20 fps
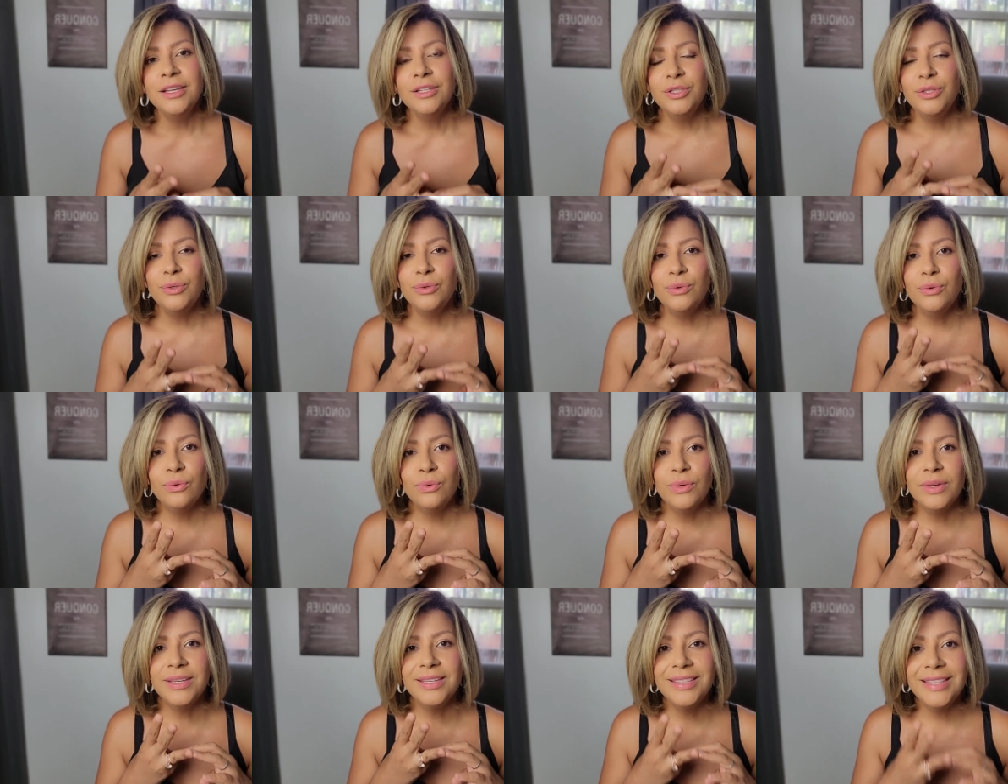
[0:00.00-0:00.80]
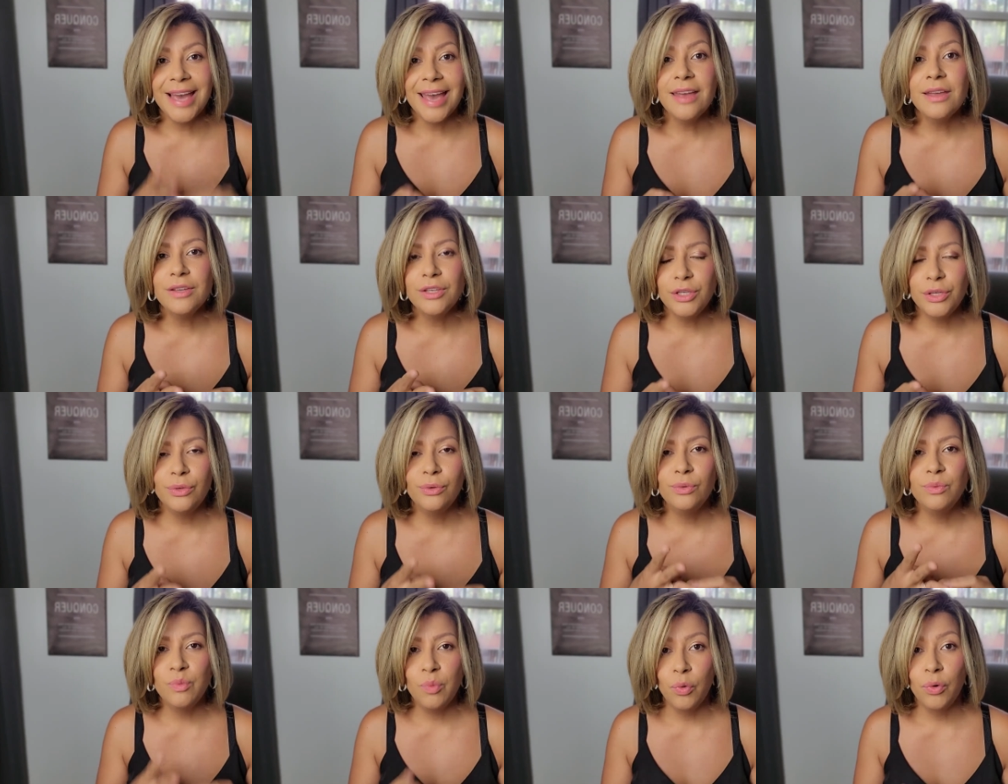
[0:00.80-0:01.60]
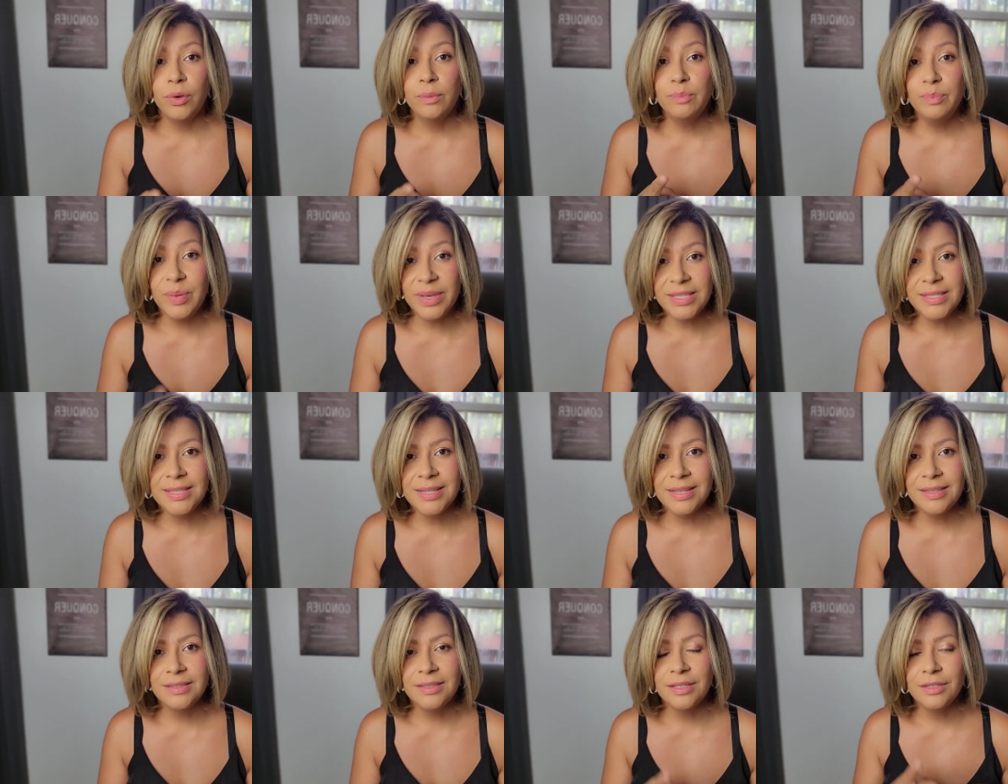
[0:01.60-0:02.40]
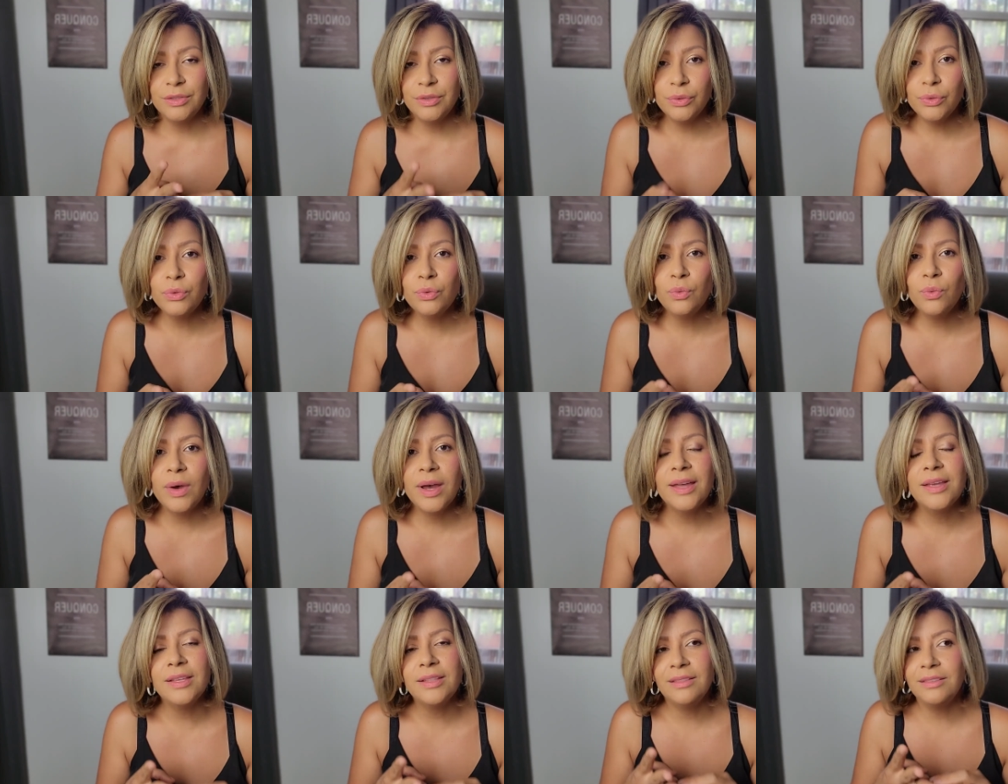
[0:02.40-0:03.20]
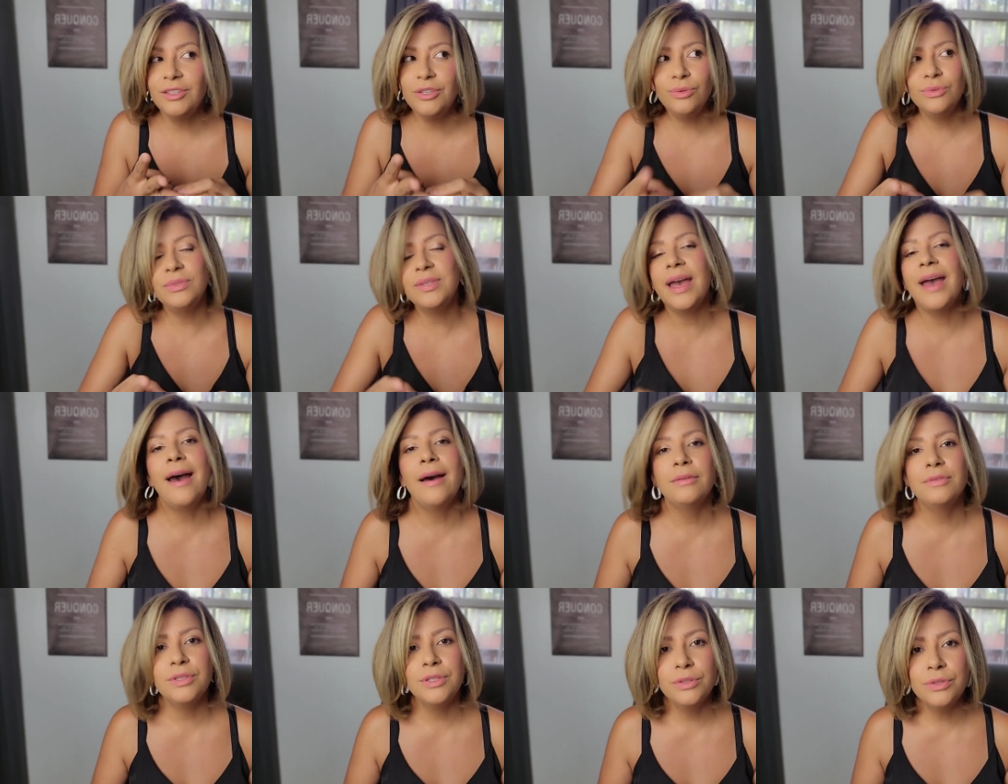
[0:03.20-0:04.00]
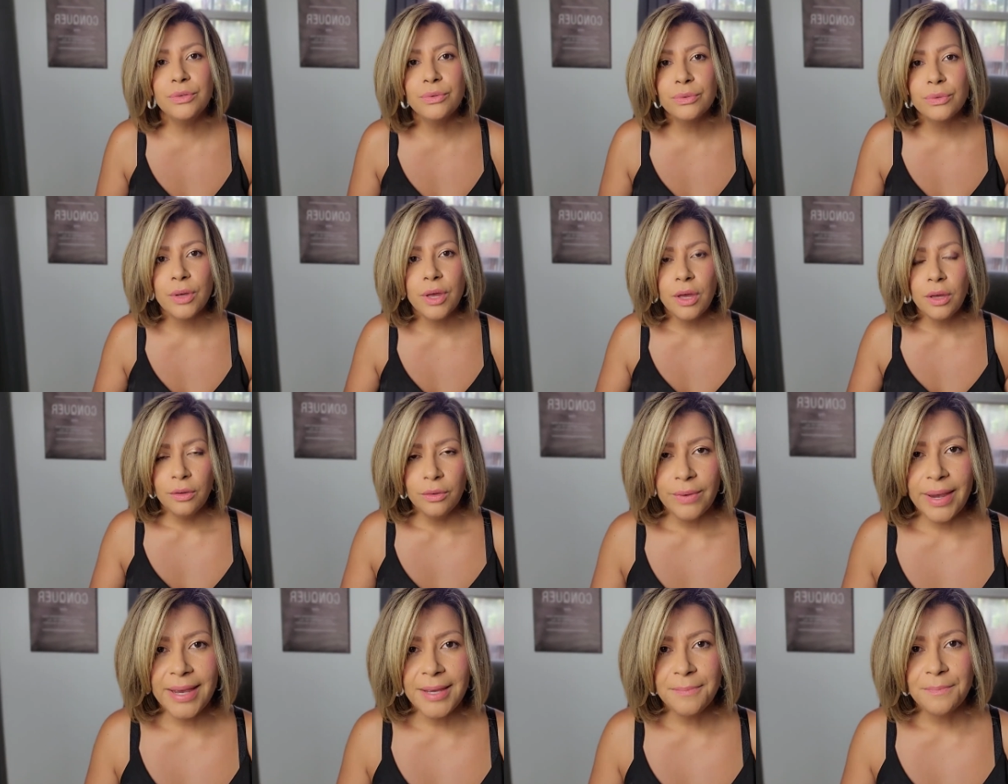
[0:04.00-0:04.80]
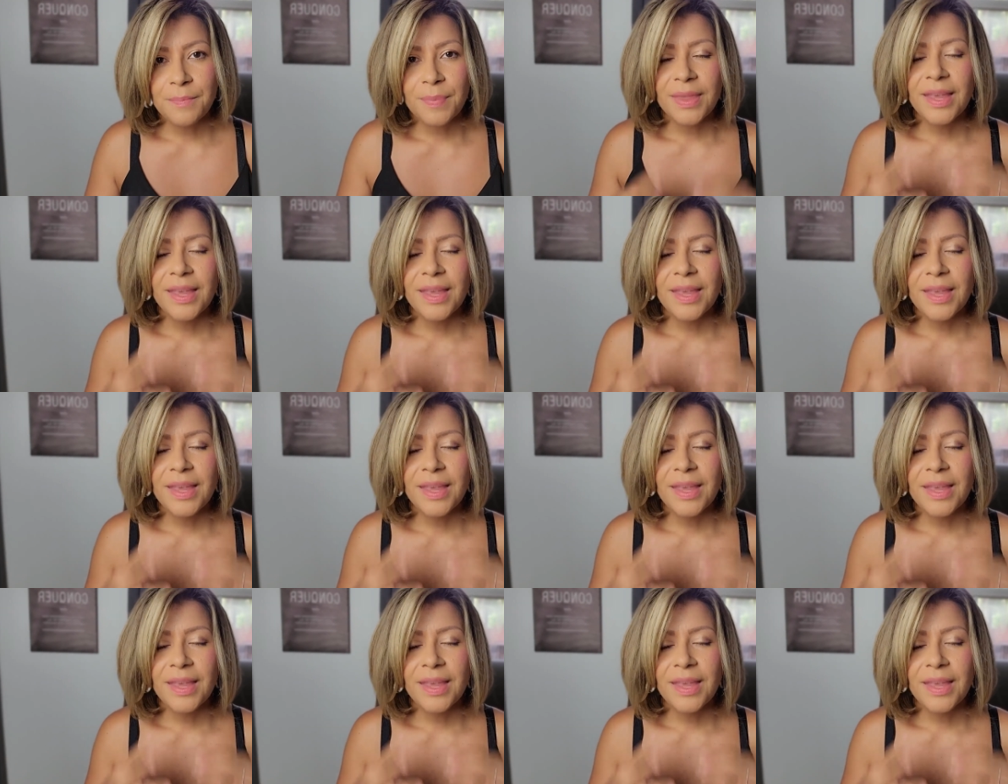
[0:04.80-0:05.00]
to get you more business, to do what you set out to do, right?